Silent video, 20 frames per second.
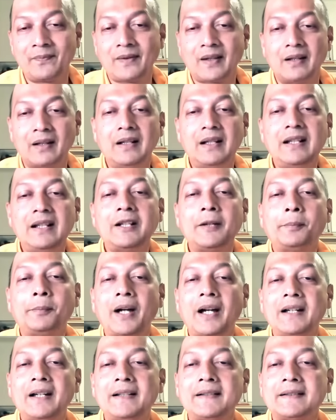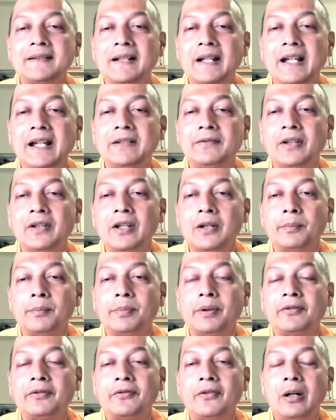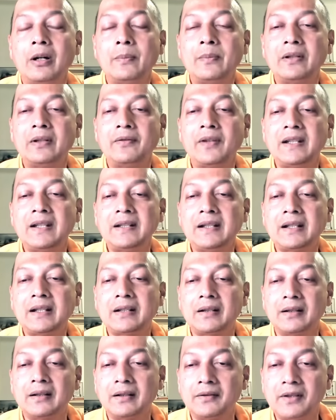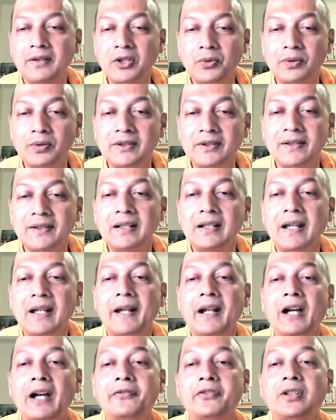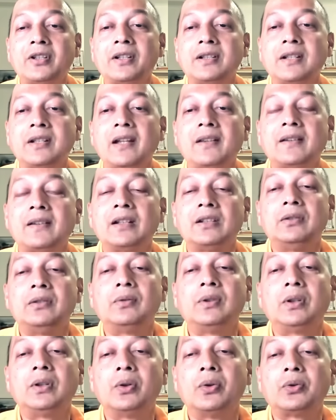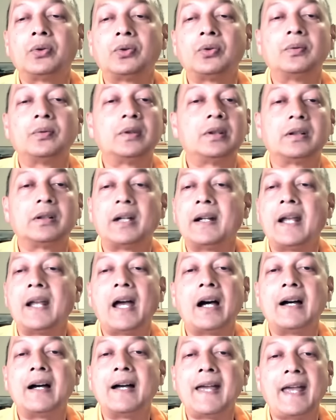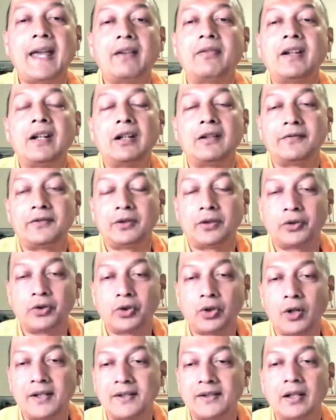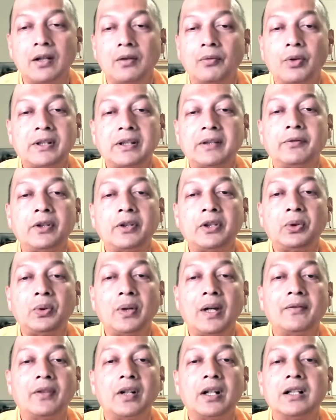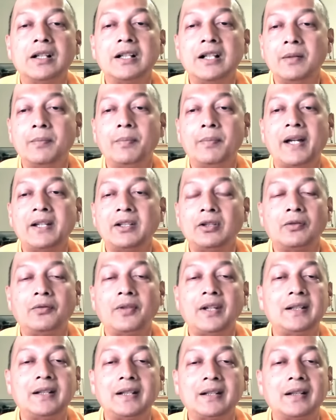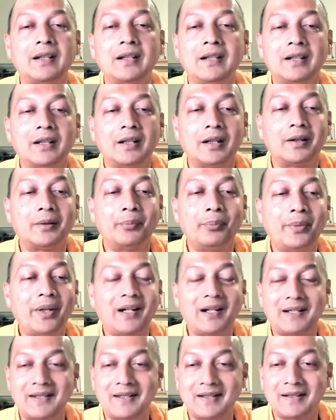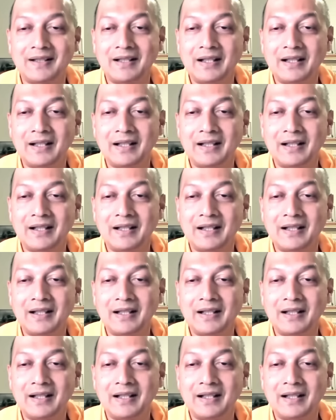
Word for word: Lead a pious life, perform the Vedic rituals, and after death, you will go to a heaven of your choice, whatever you have earned by your Vedic merit.